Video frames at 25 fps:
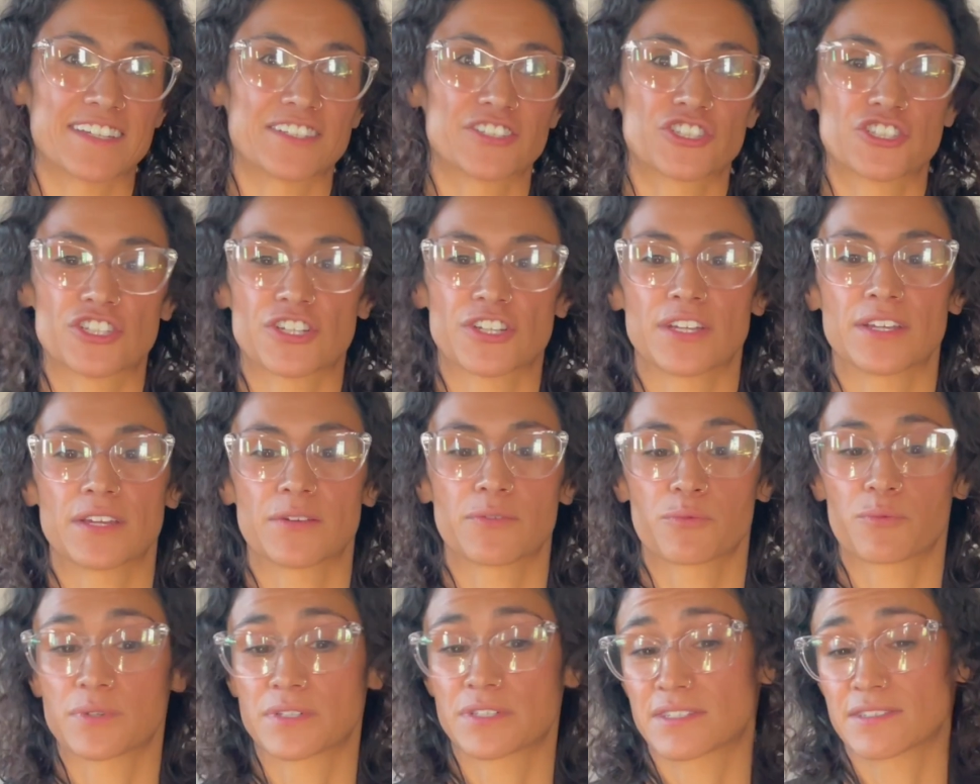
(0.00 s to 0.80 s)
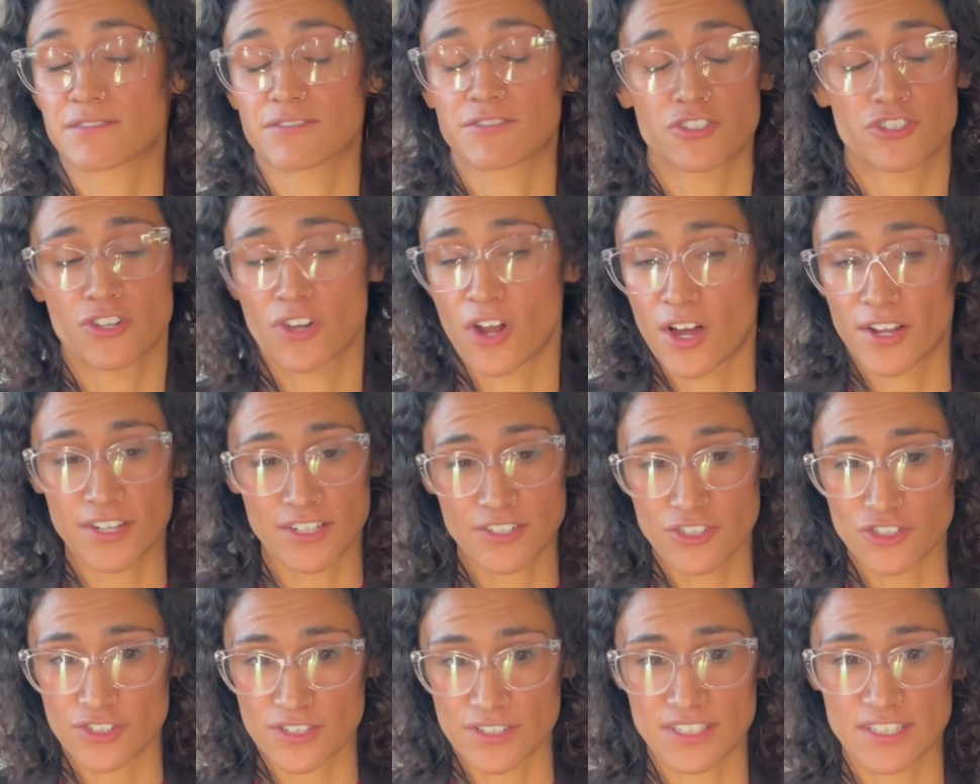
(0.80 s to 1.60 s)
She was not
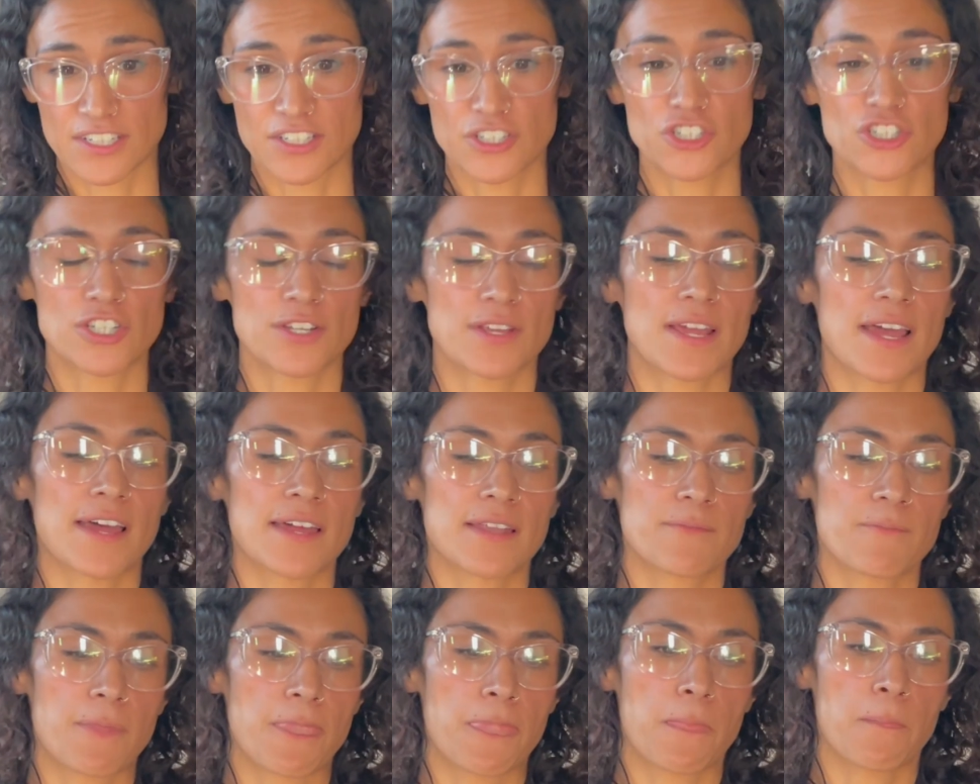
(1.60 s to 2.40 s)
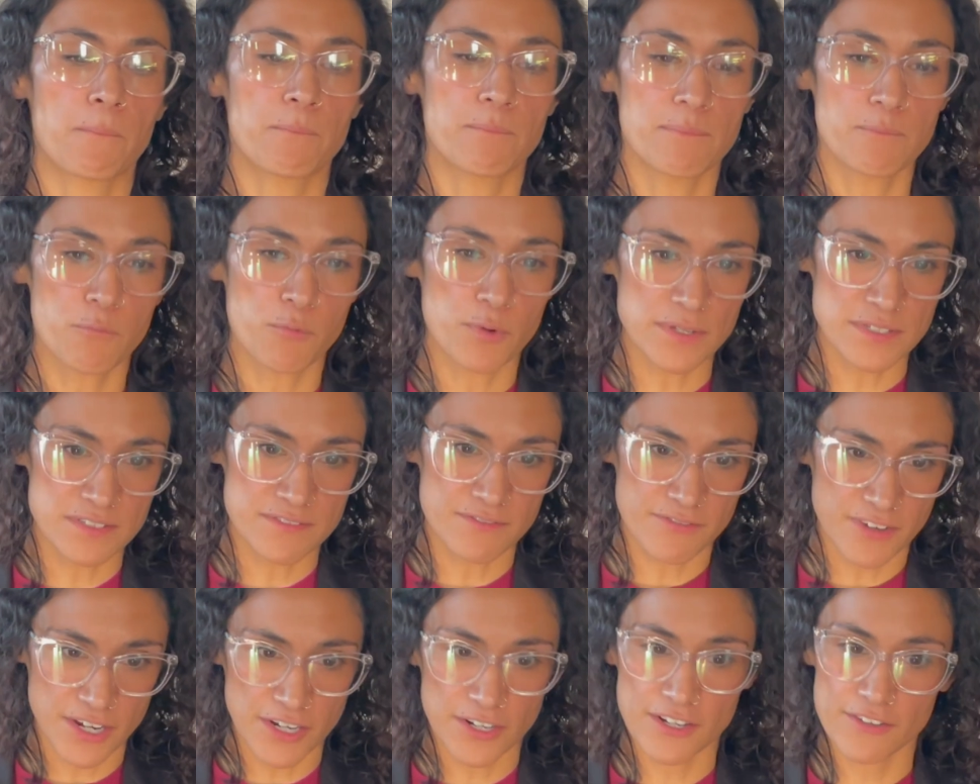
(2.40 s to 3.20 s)
interested. She was
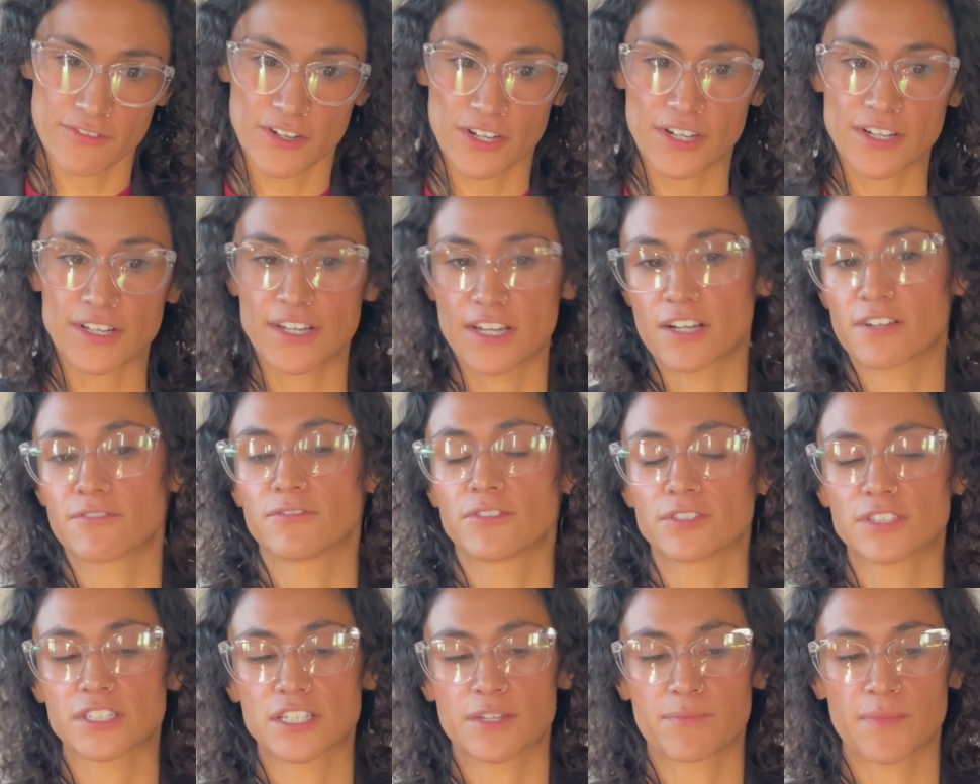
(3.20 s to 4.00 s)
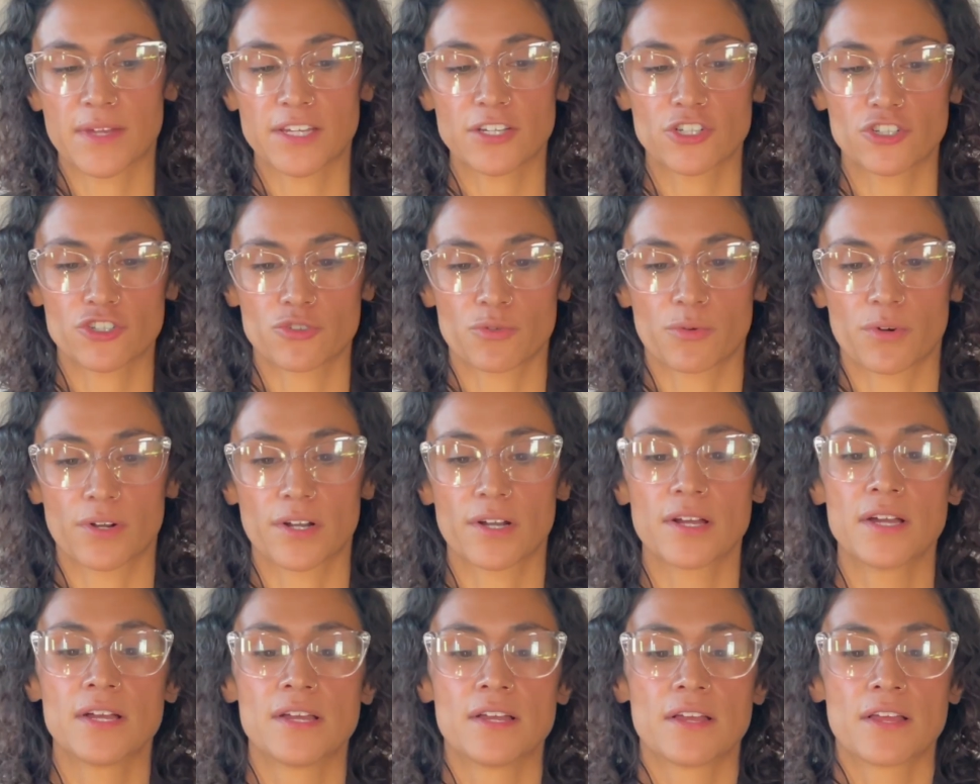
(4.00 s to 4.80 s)
very, very careful to make
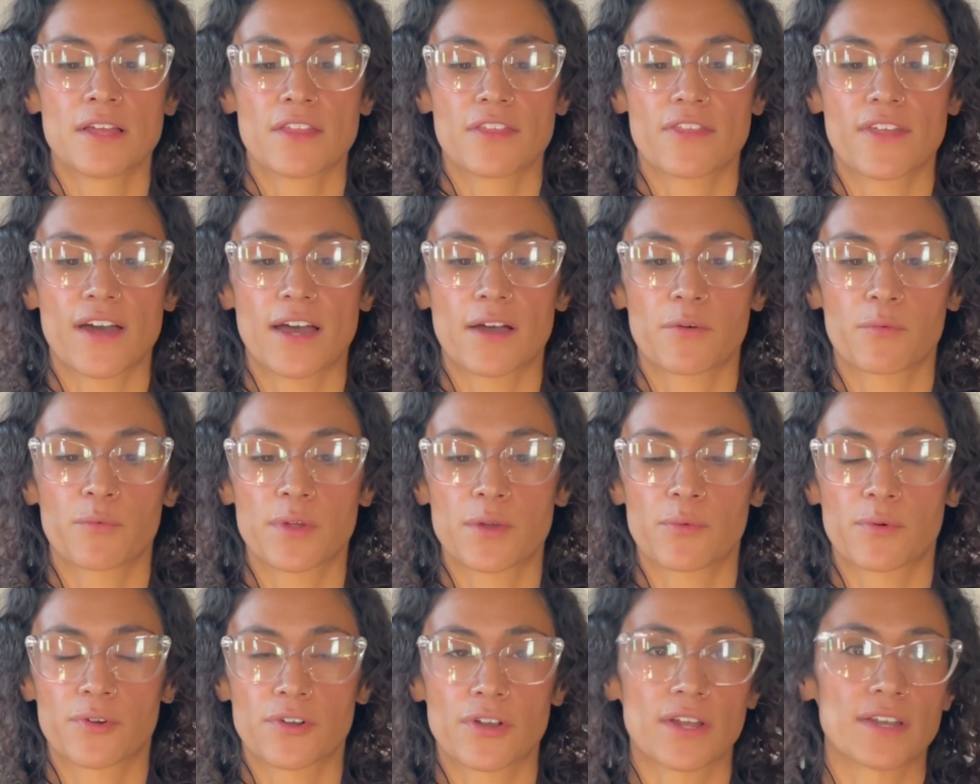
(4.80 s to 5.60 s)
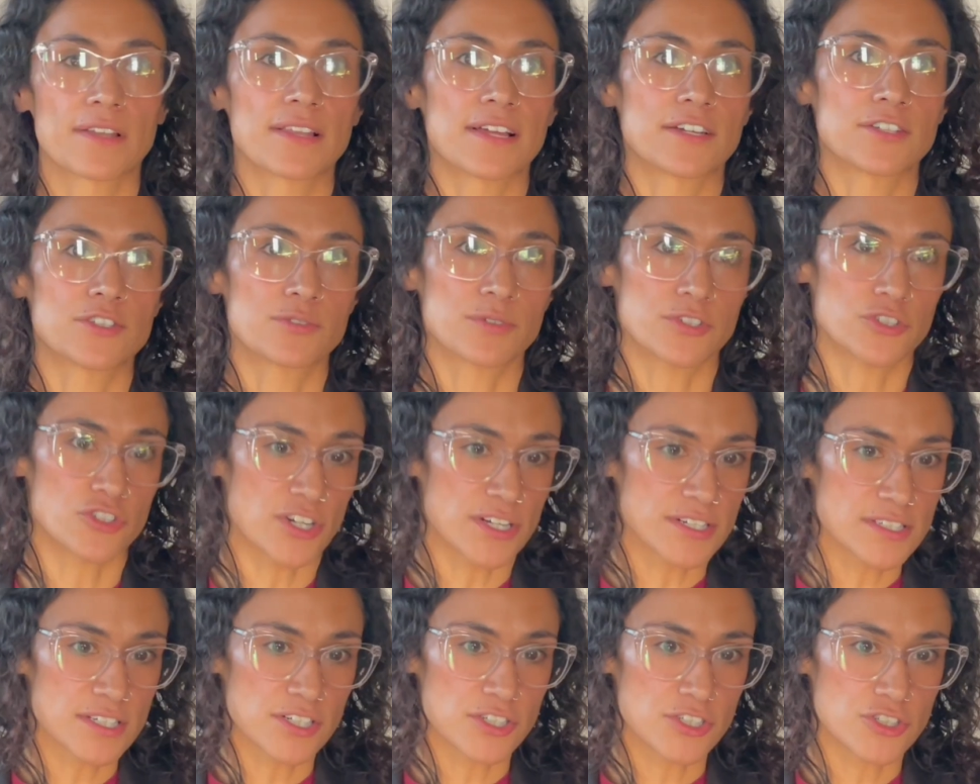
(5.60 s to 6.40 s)
sure that we were not allowed to
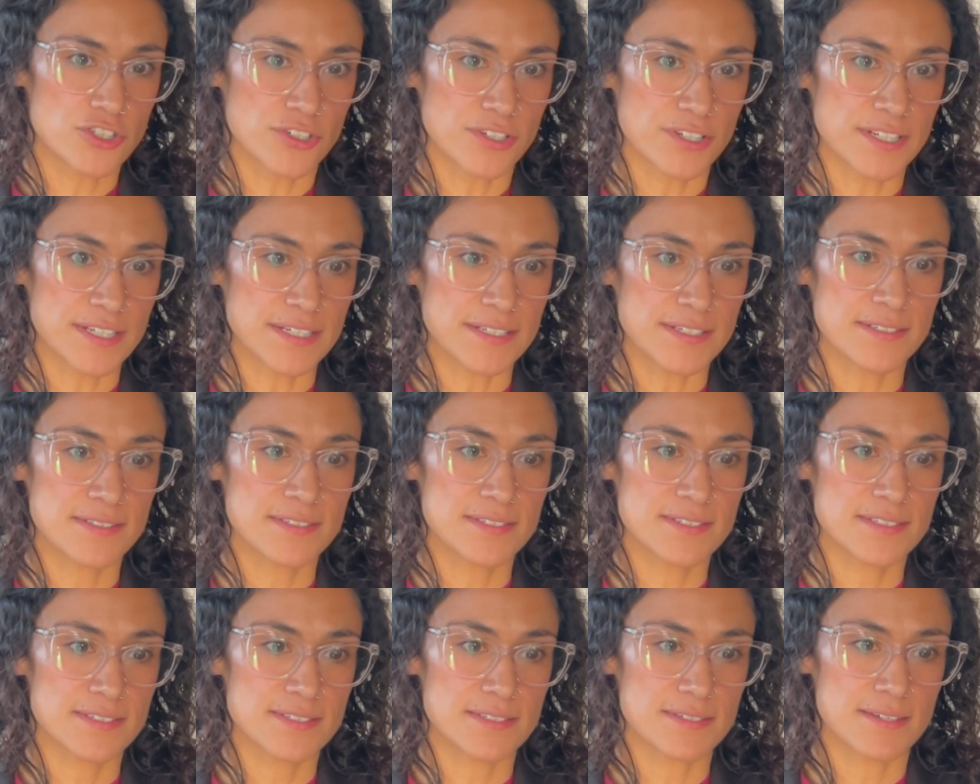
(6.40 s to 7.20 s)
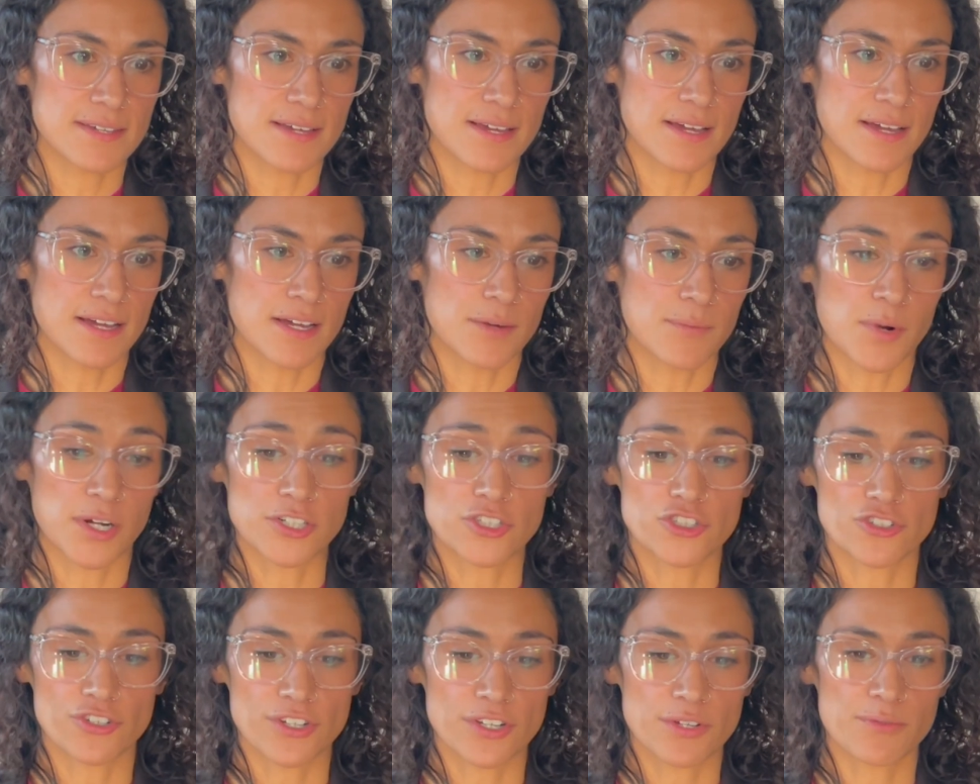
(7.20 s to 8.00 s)
address our treaties, our
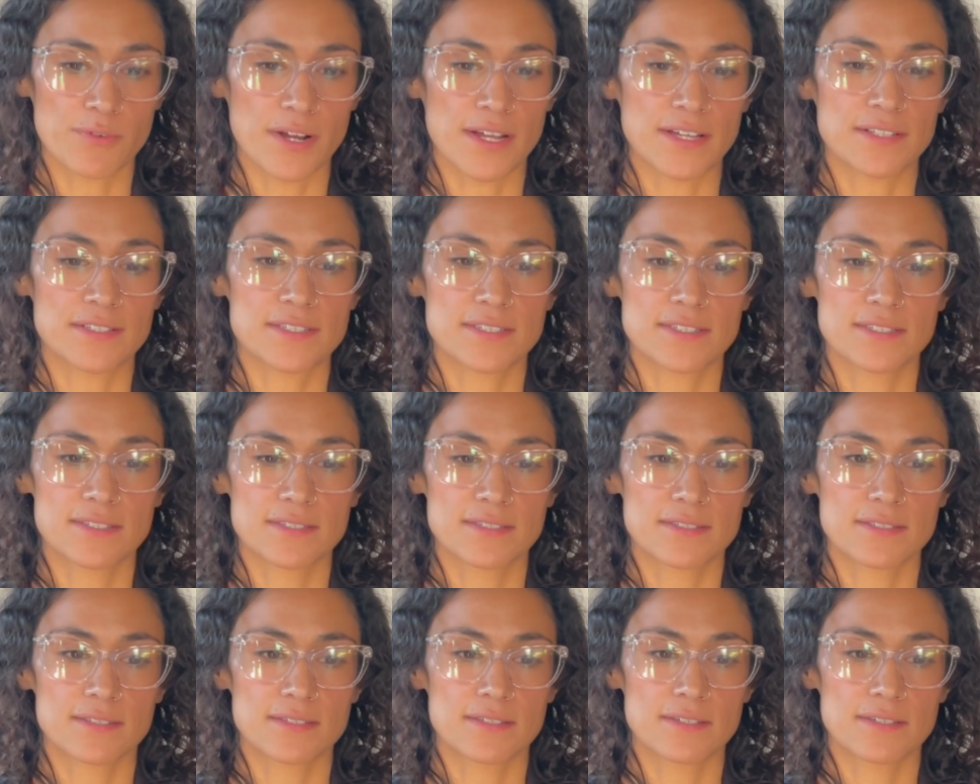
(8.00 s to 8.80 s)
treaty rights